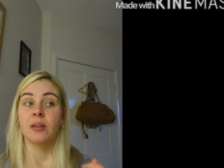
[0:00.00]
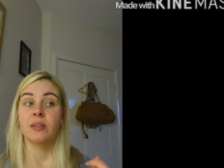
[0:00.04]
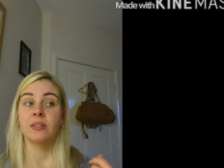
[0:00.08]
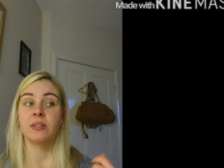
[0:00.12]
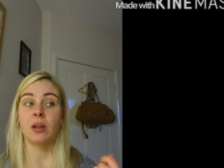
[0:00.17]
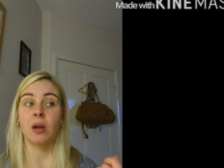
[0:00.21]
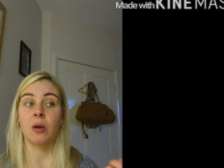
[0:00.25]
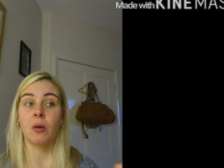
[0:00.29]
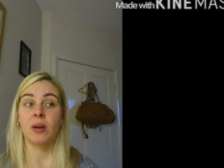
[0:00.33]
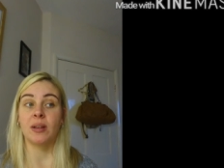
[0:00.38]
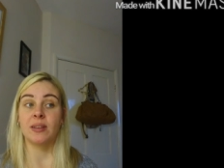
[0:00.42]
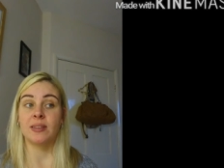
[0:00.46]

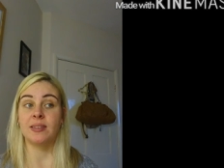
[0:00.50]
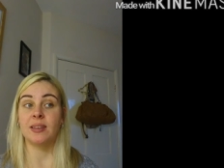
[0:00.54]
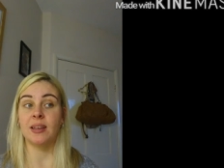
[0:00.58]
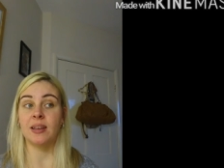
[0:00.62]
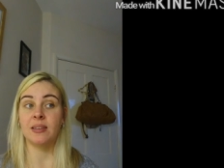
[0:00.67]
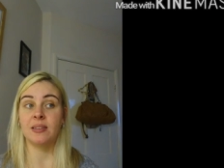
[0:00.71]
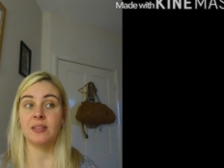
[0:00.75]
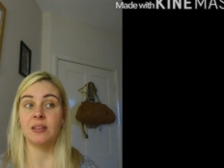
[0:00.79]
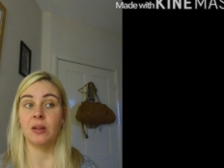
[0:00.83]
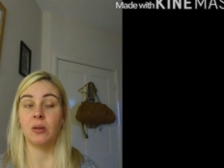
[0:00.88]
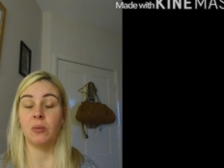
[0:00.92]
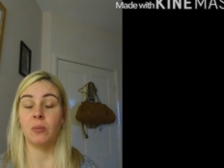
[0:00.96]
So at
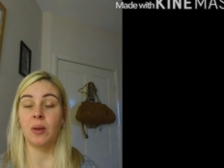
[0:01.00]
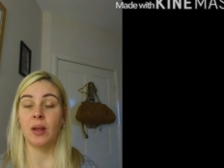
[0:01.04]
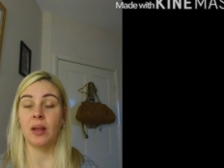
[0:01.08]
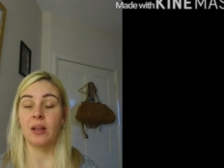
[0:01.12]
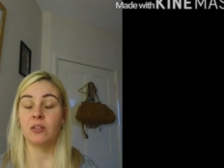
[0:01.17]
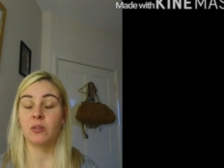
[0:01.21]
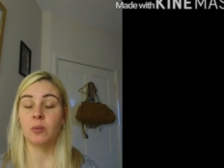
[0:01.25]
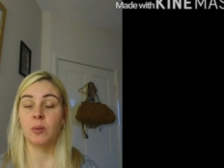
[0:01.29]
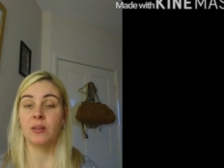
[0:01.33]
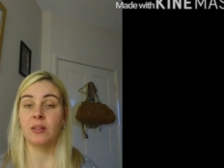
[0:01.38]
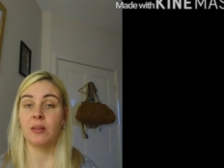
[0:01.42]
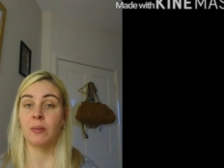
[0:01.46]
16
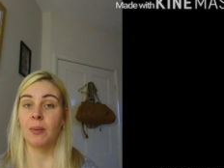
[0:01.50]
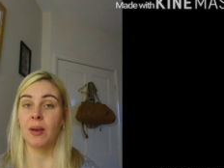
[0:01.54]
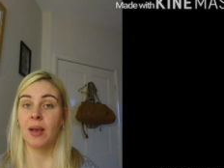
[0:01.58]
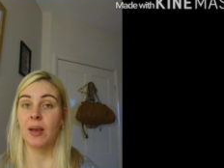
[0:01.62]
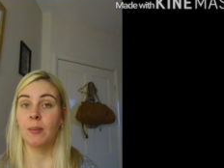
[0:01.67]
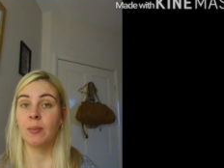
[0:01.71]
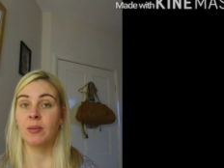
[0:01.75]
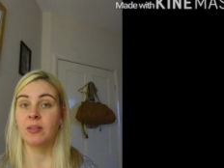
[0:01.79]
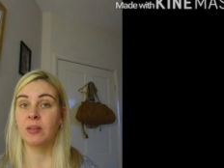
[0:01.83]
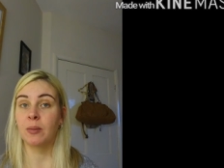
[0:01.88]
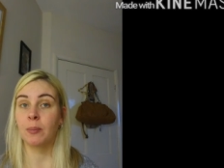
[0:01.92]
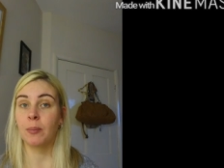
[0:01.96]
weeks, when the
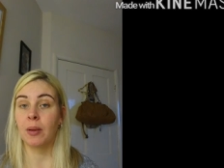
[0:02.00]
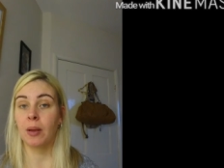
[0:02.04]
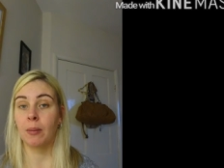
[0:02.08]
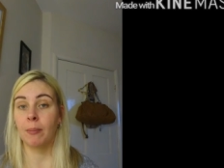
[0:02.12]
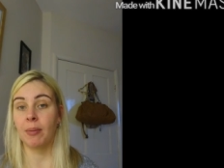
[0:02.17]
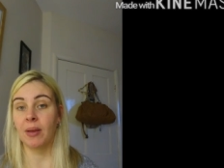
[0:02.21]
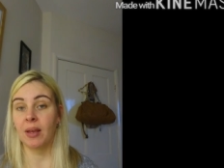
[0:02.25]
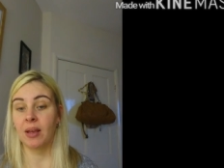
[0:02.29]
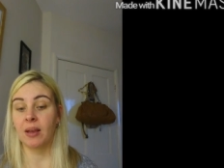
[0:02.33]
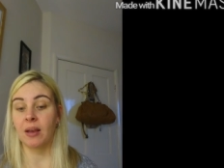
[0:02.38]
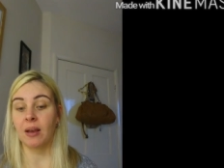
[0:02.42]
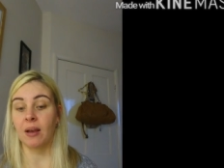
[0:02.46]
baby's a
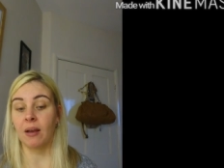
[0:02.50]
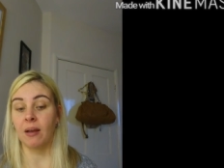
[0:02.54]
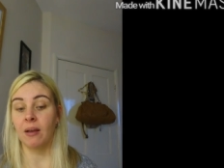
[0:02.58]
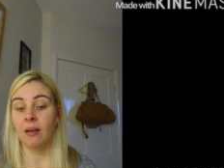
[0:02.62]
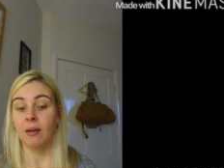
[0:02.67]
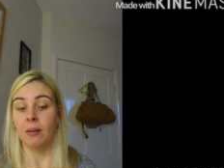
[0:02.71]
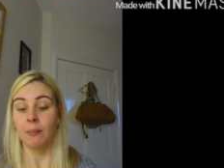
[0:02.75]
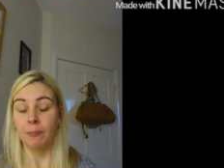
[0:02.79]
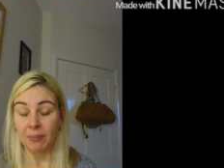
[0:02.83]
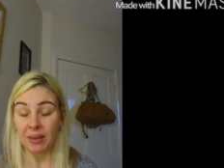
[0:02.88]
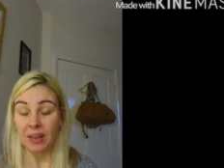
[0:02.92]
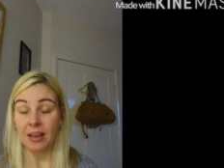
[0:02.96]
bit
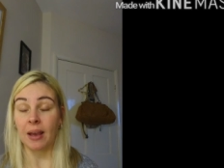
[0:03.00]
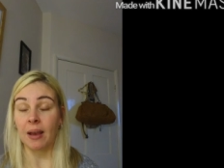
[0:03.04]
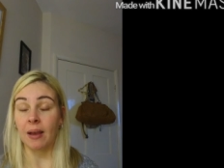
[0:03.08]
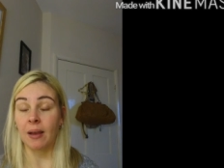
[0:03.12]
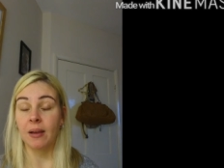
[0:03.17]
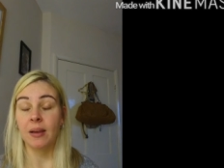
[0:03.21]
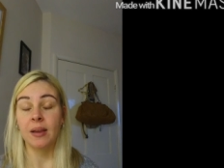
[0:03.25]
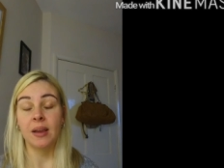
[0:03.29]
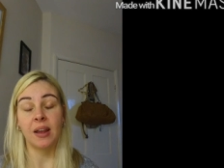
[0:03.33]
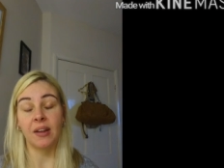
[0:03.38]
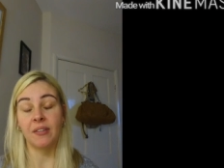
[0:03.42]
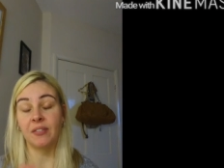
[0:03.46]
bigger,